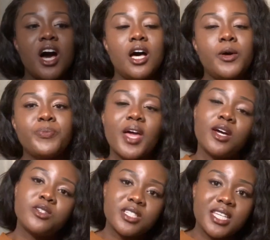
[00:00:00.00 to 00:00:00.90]
I
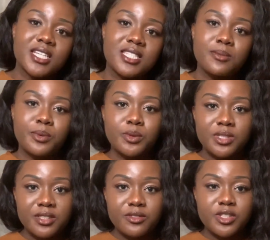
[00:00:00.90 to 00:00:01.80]
also think it's
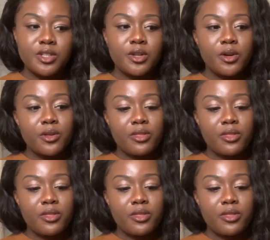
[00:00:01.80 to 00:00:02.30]
important to know